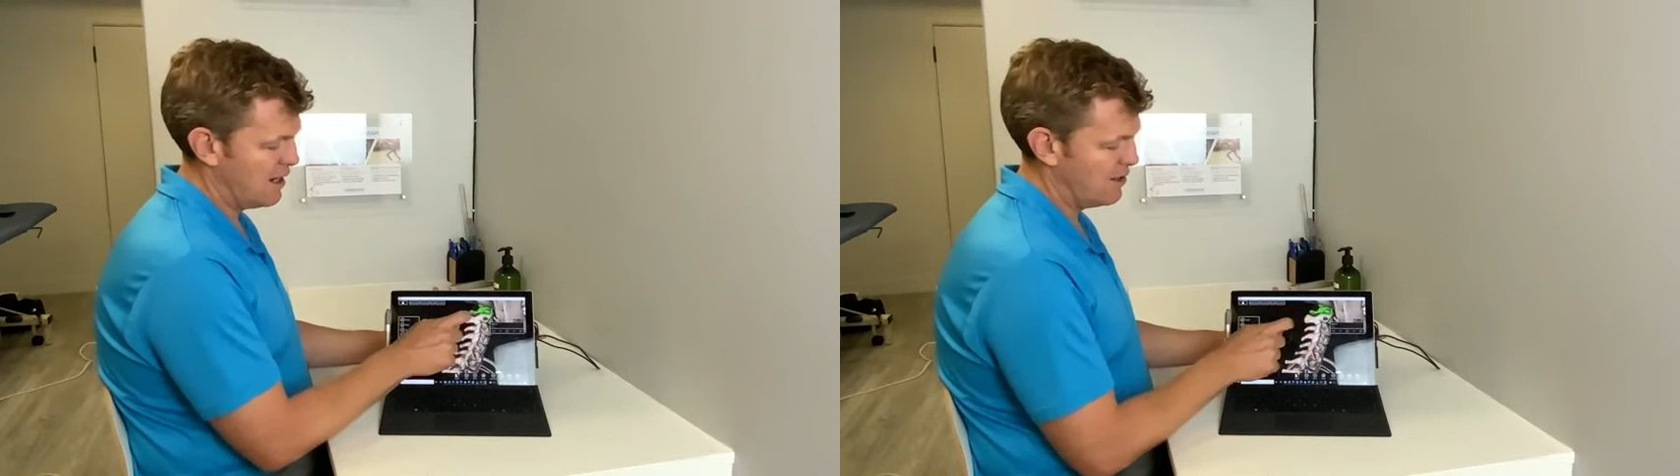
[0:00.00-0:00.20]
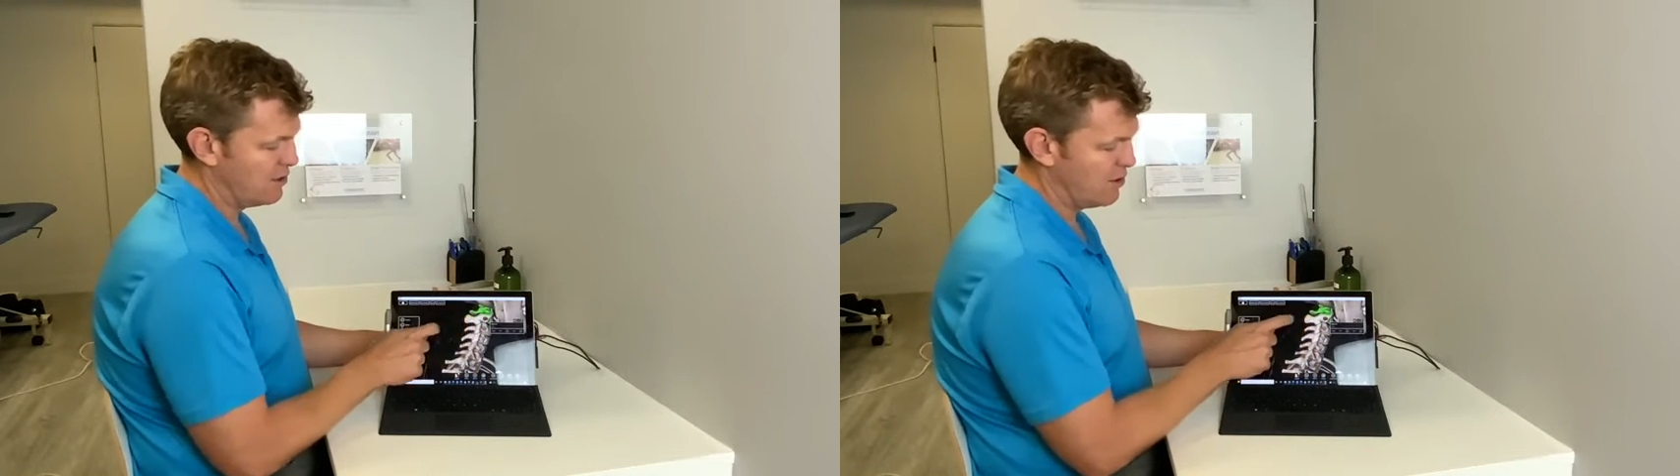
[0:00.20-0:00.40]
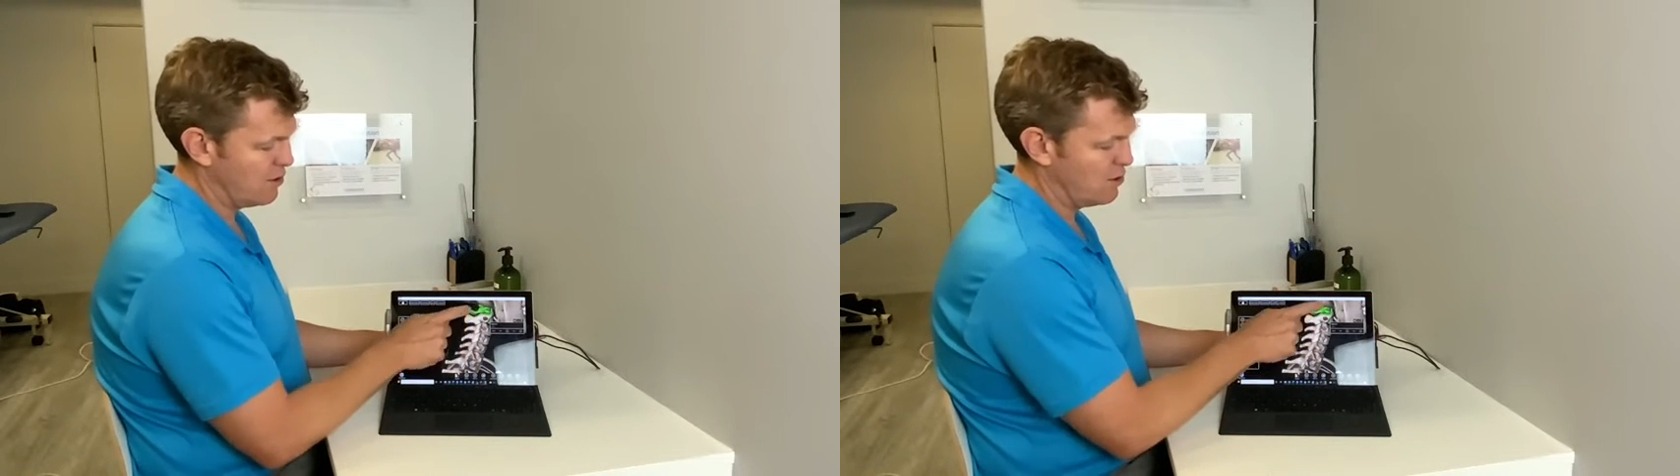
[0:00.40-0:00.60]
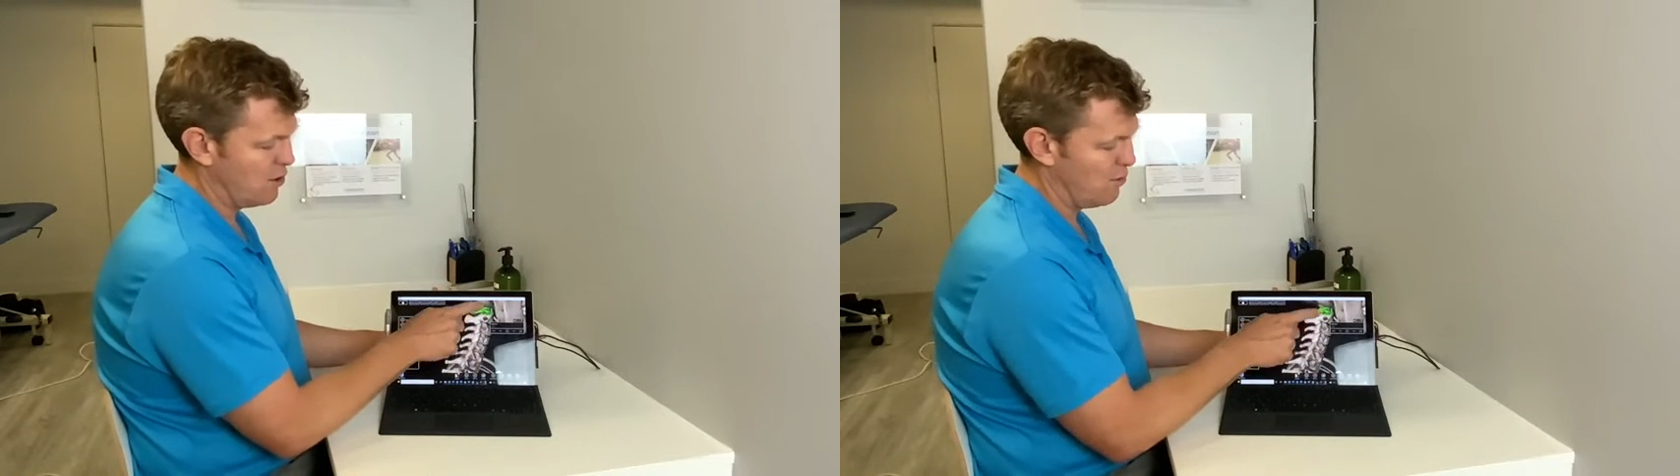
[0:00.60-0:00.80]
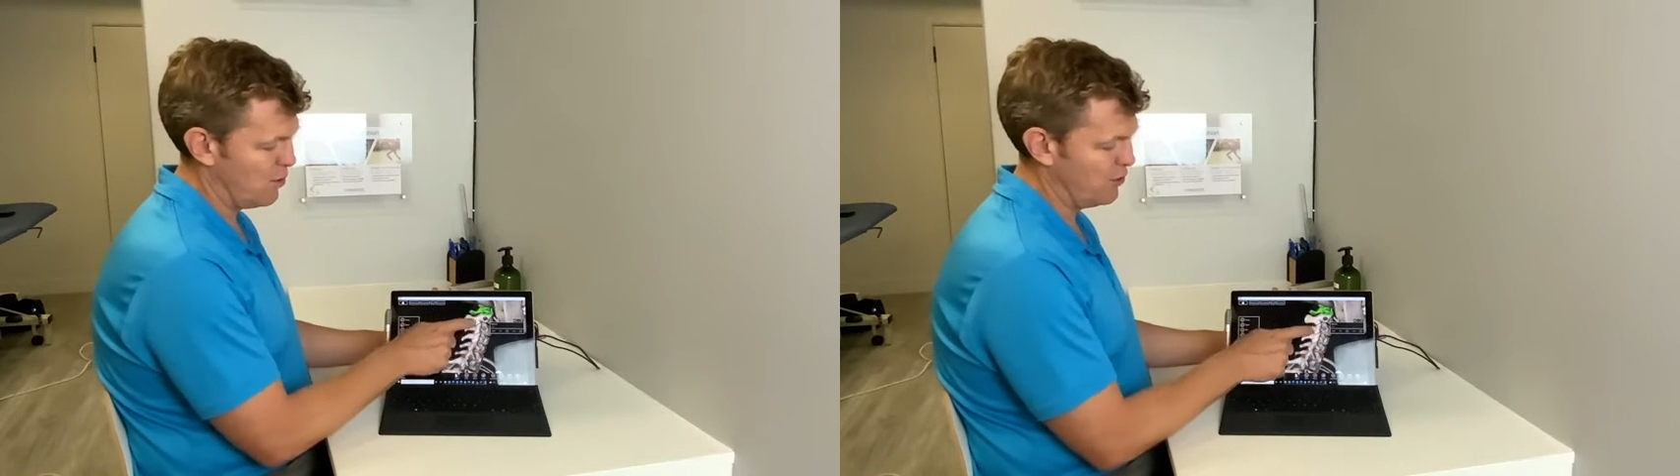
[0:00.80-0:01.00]
so the
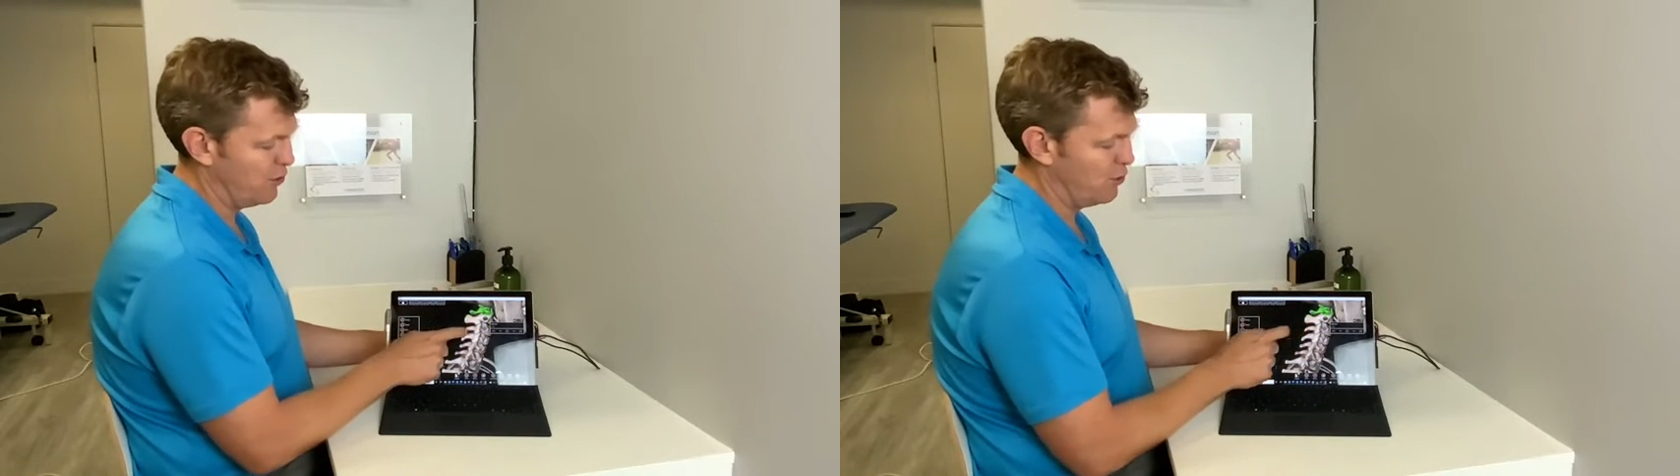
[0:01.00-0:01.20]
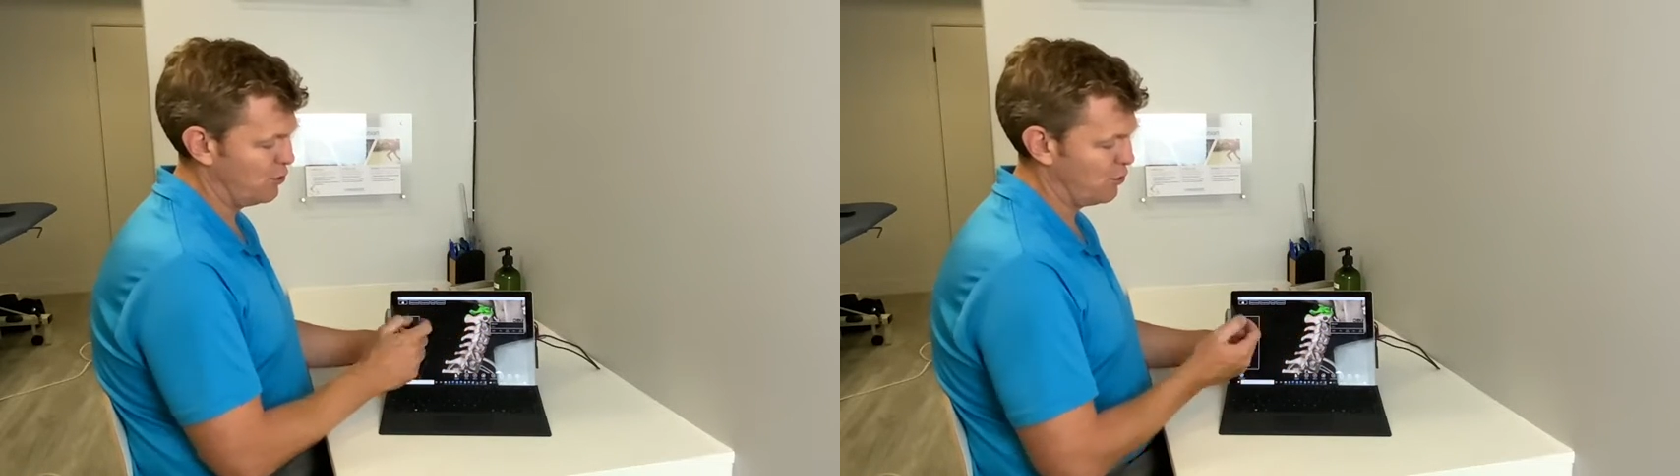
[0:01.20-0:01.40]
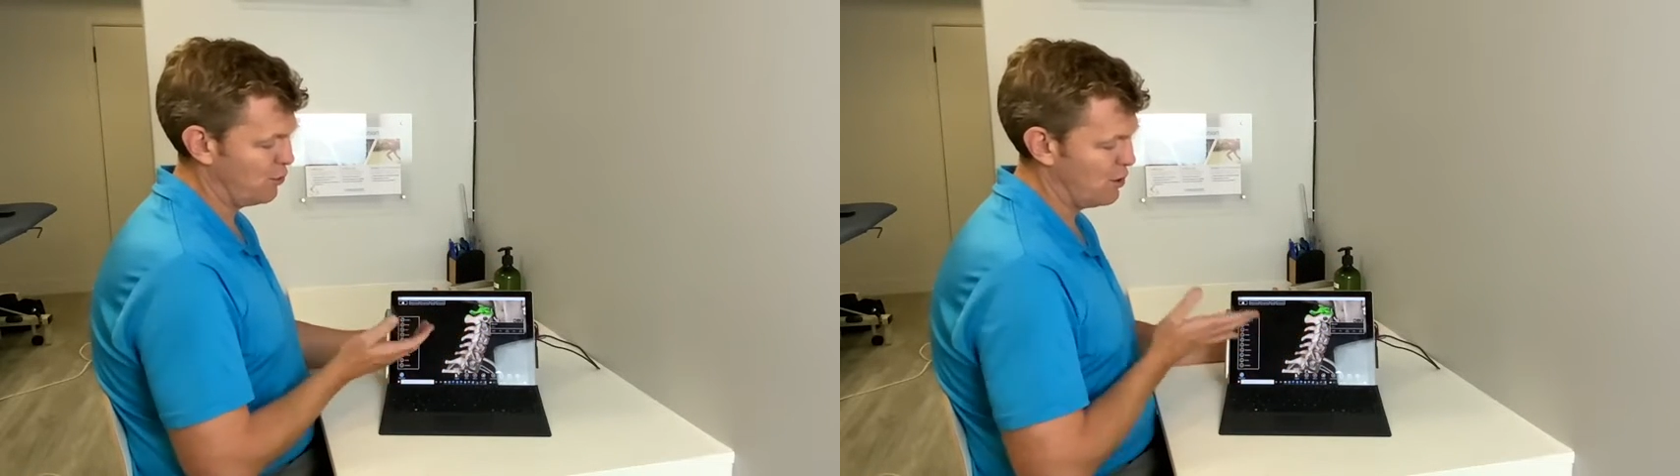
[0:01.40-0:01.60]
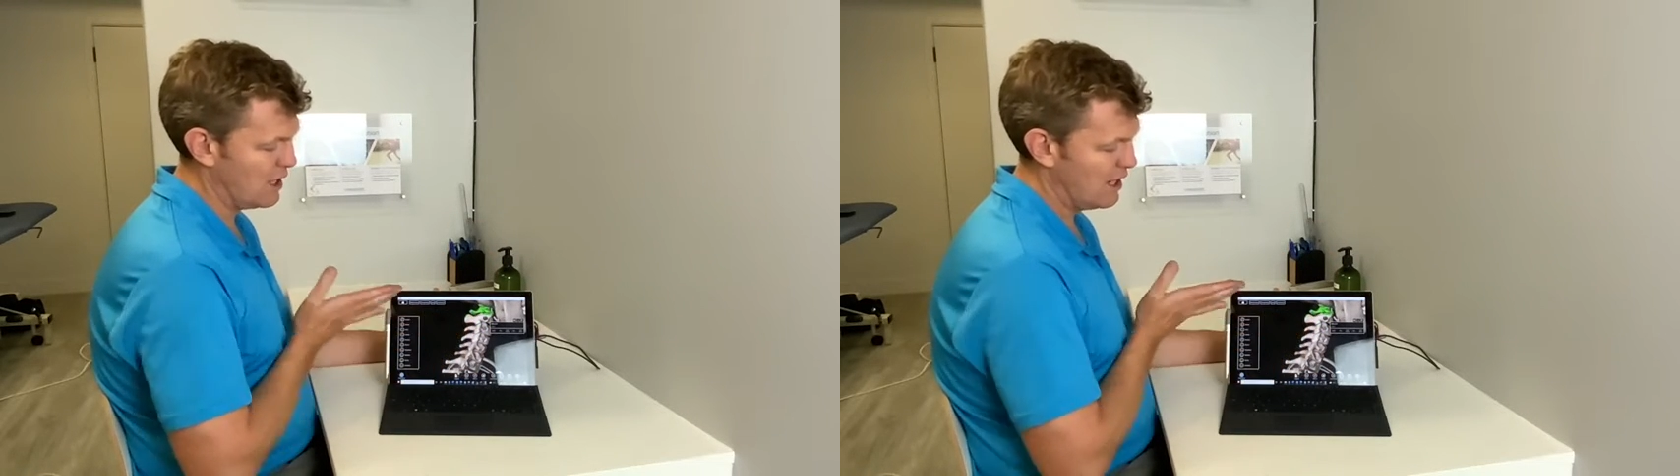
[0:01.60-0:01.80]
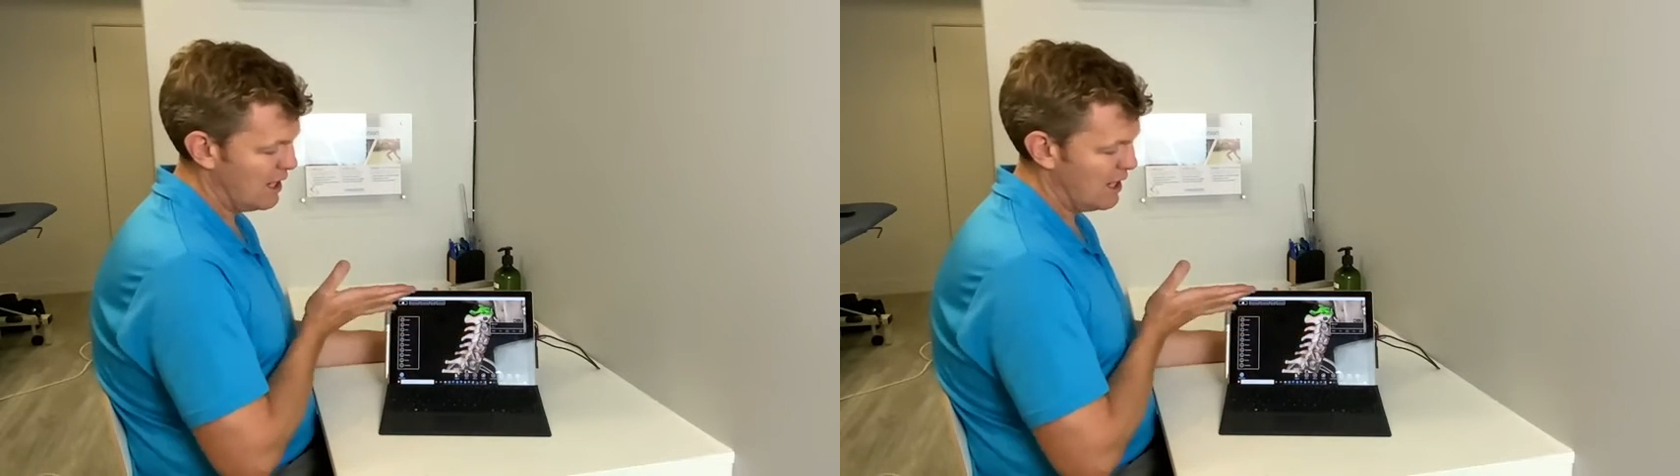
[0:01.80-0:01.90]
top 1, 2, 3,